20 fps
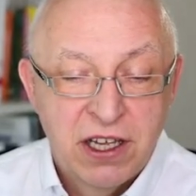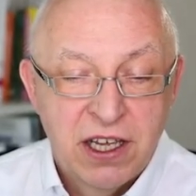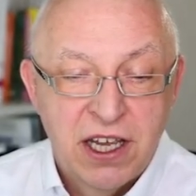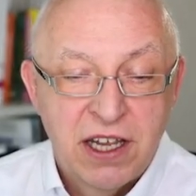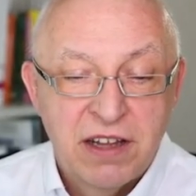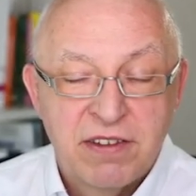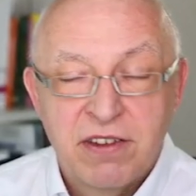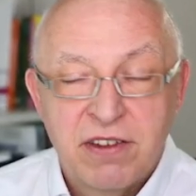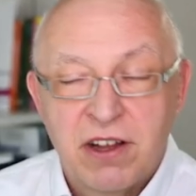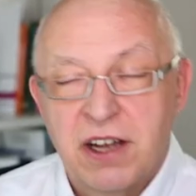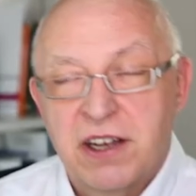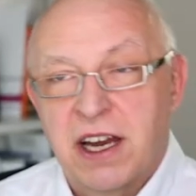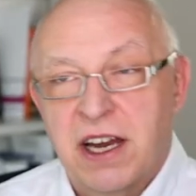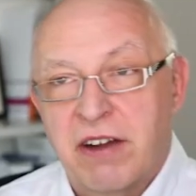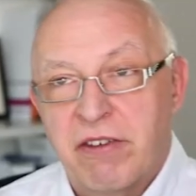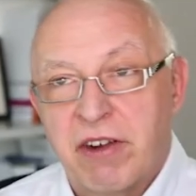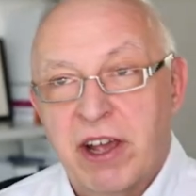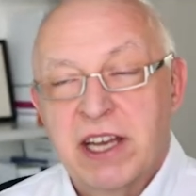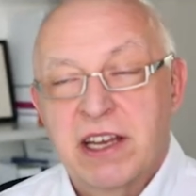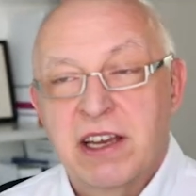It's not
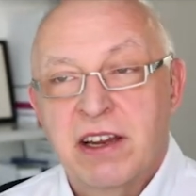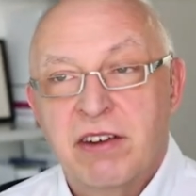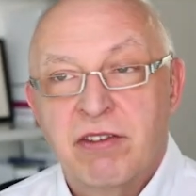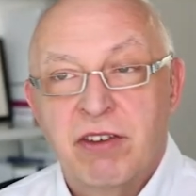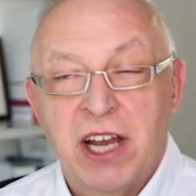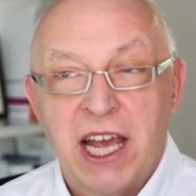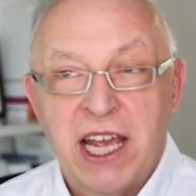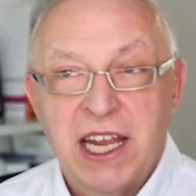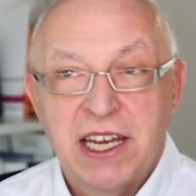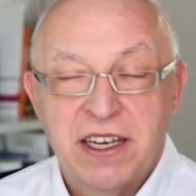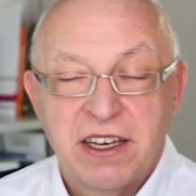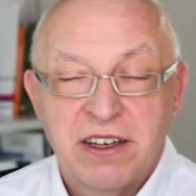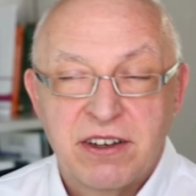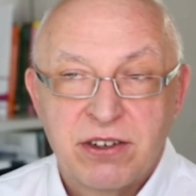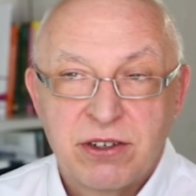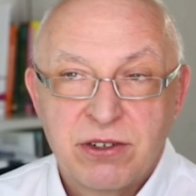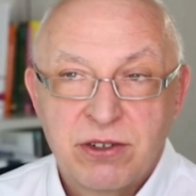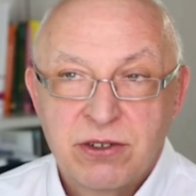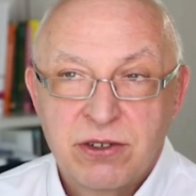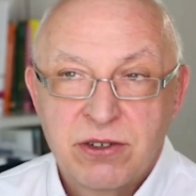directly related
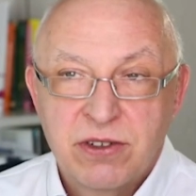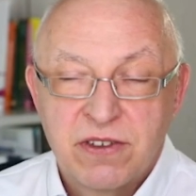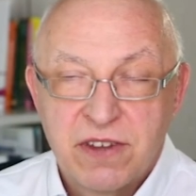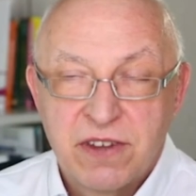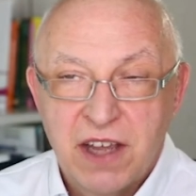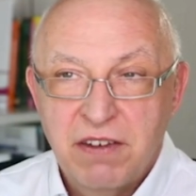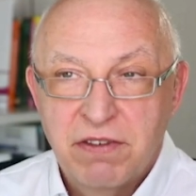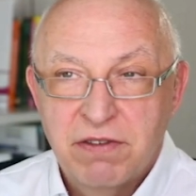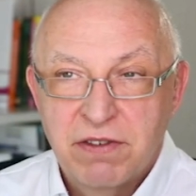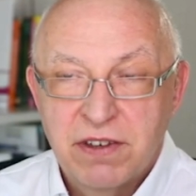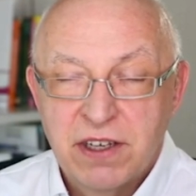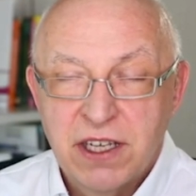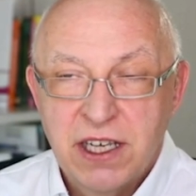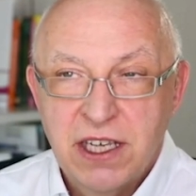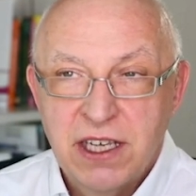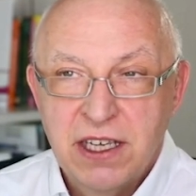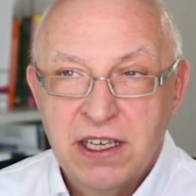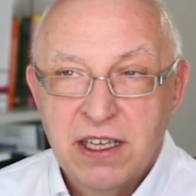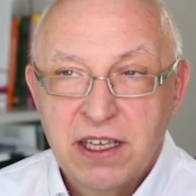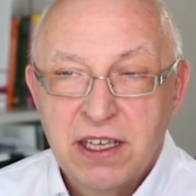to
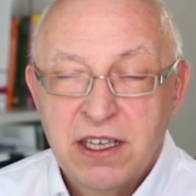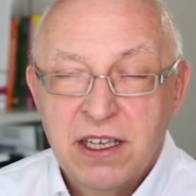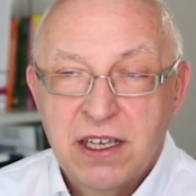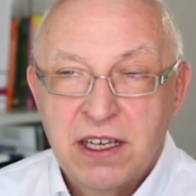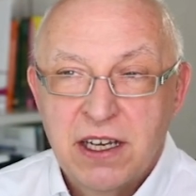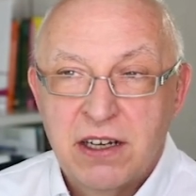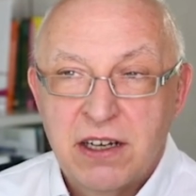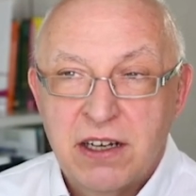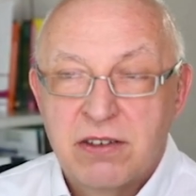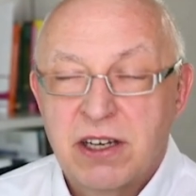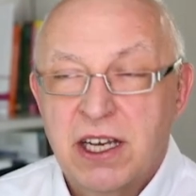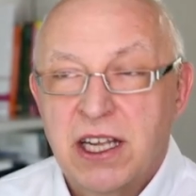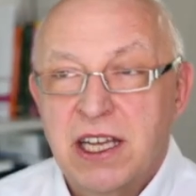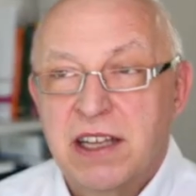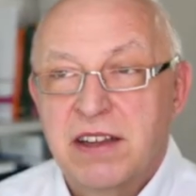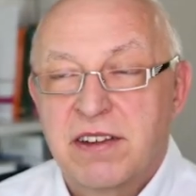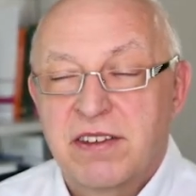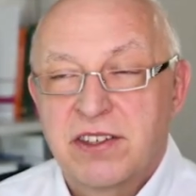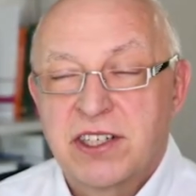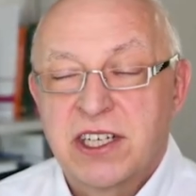safety only,
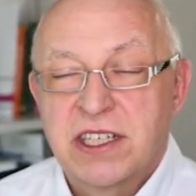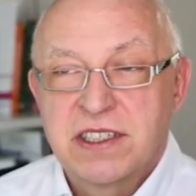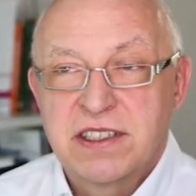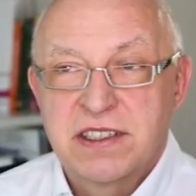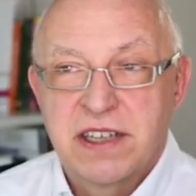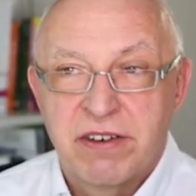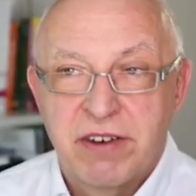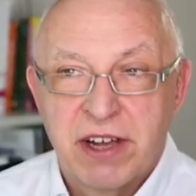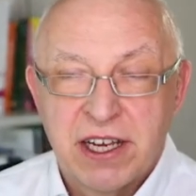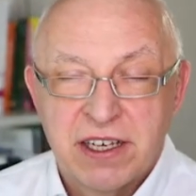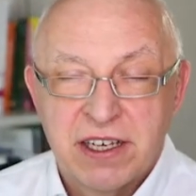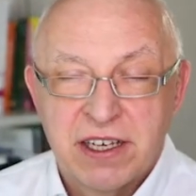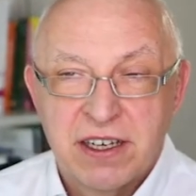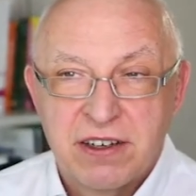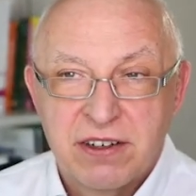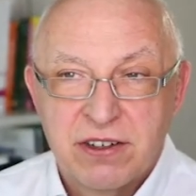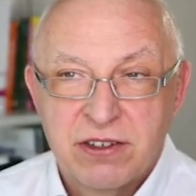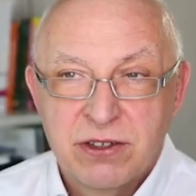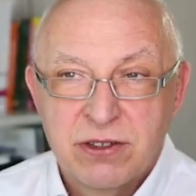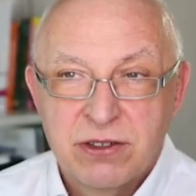it's just
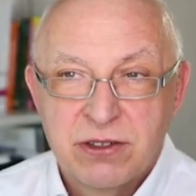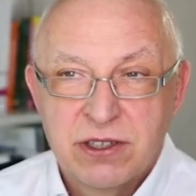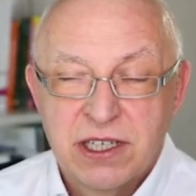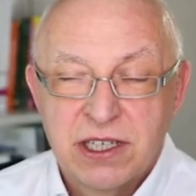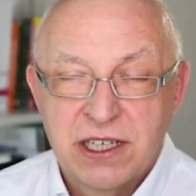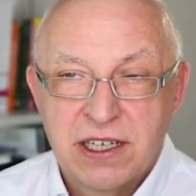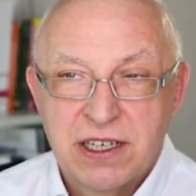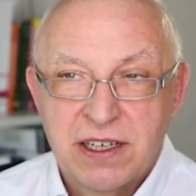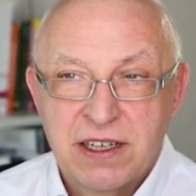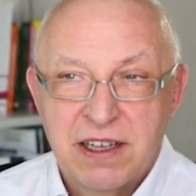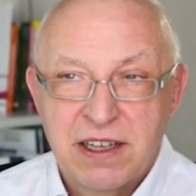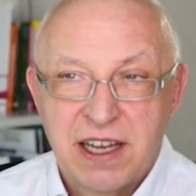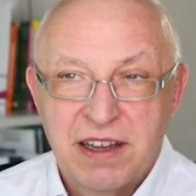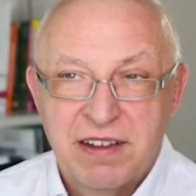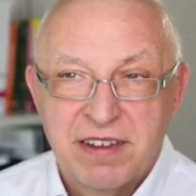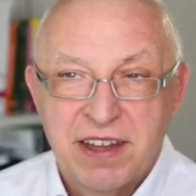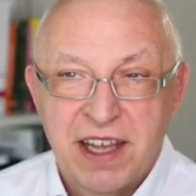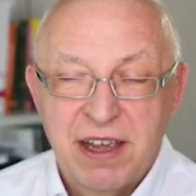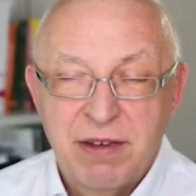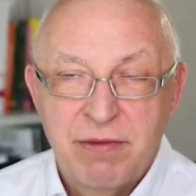directed to,
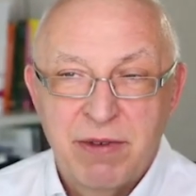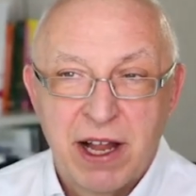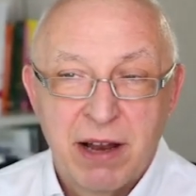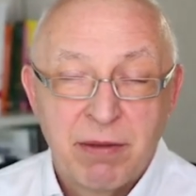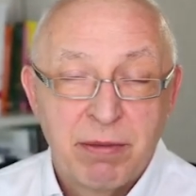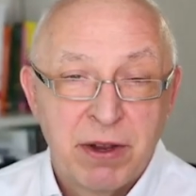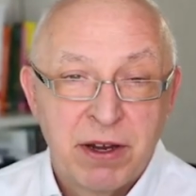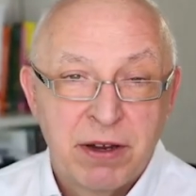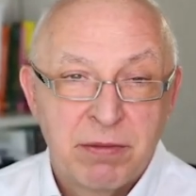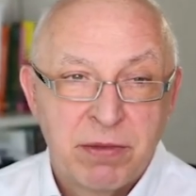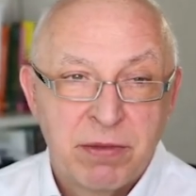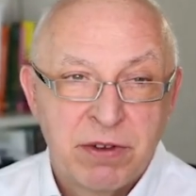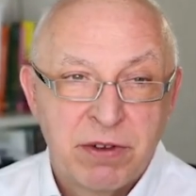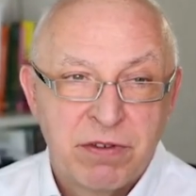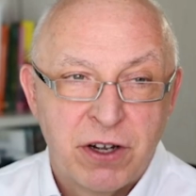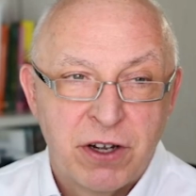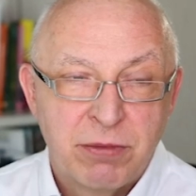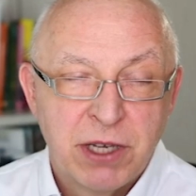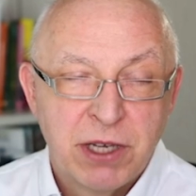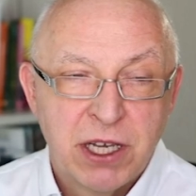let's say,
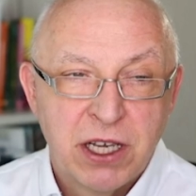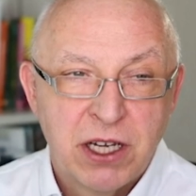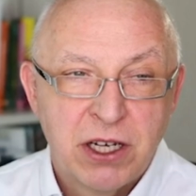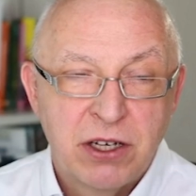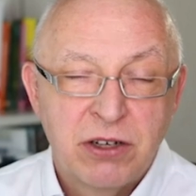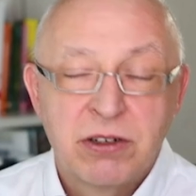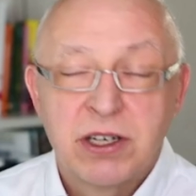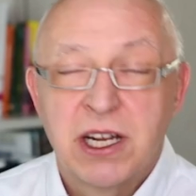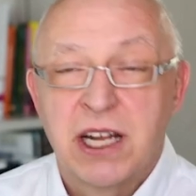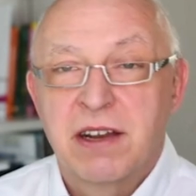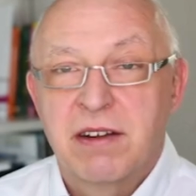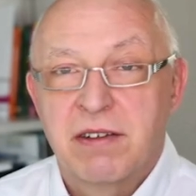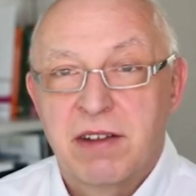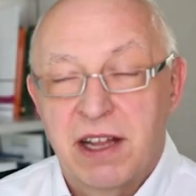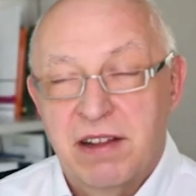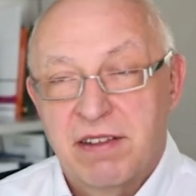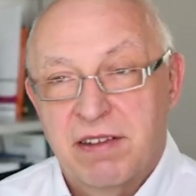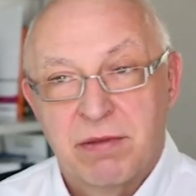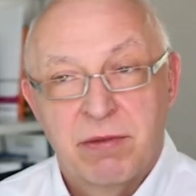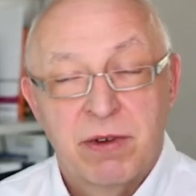well-performing code, and
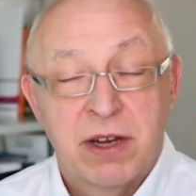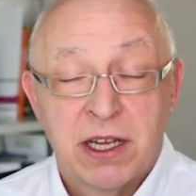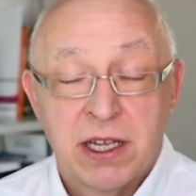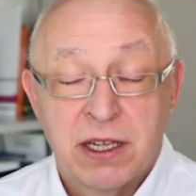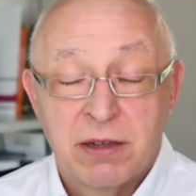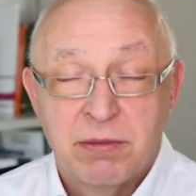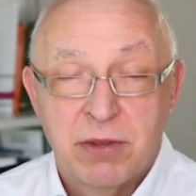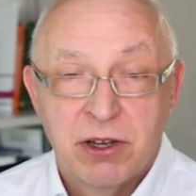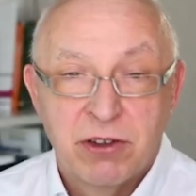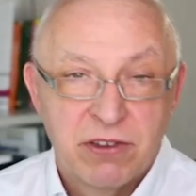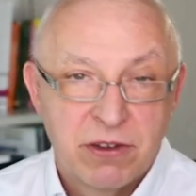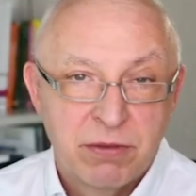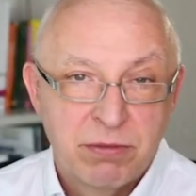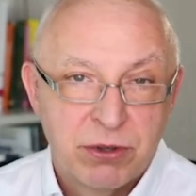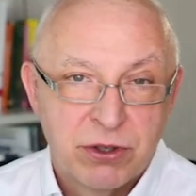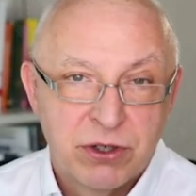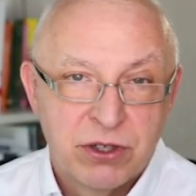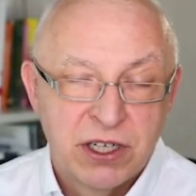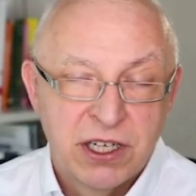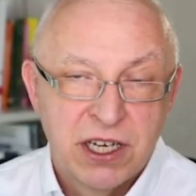that's most
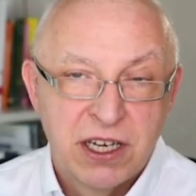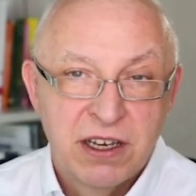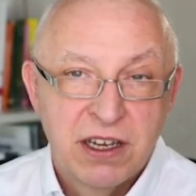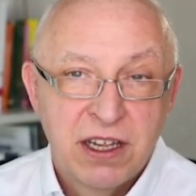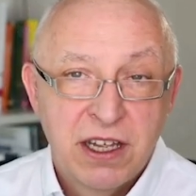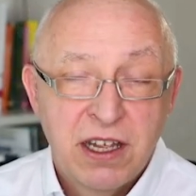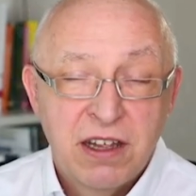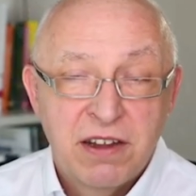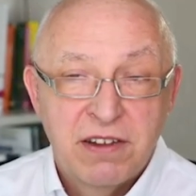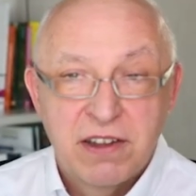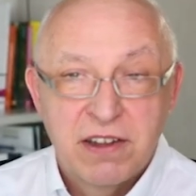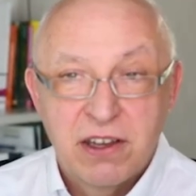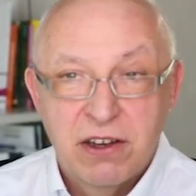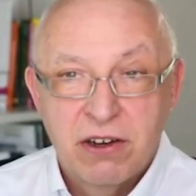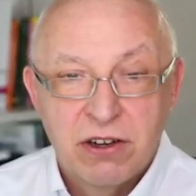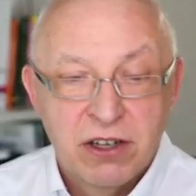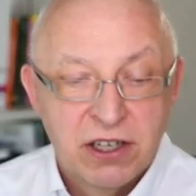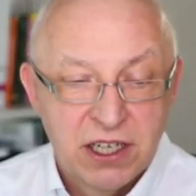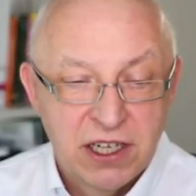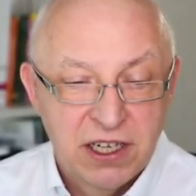important in
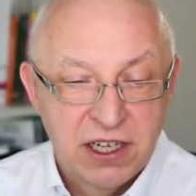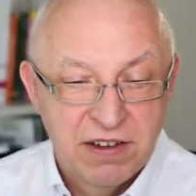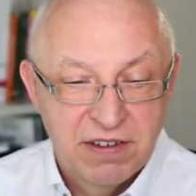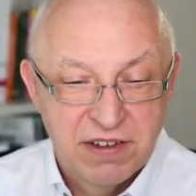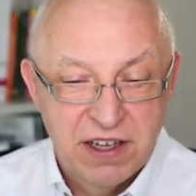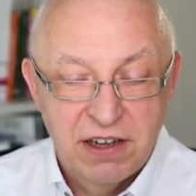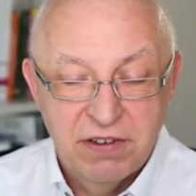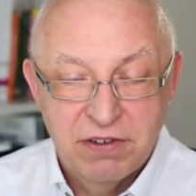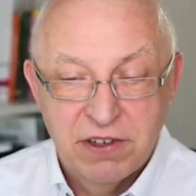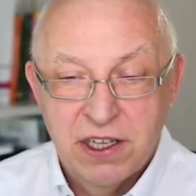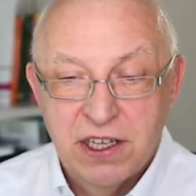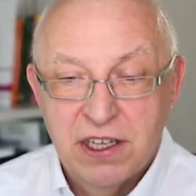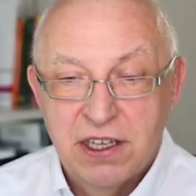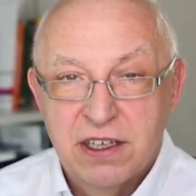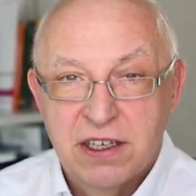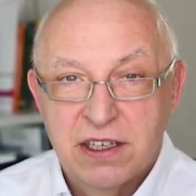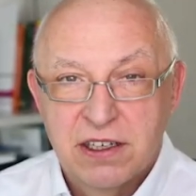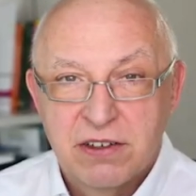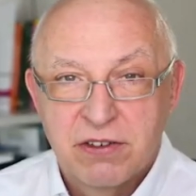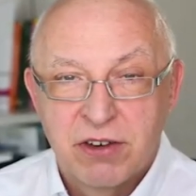security and
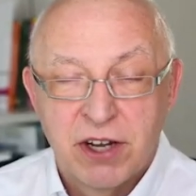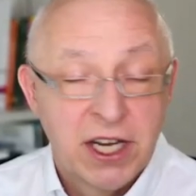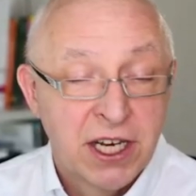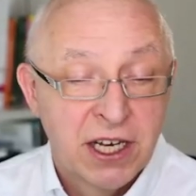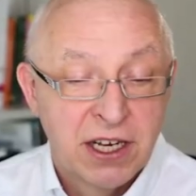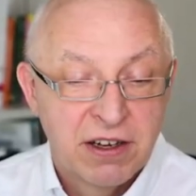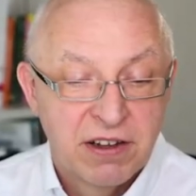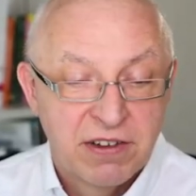safety critical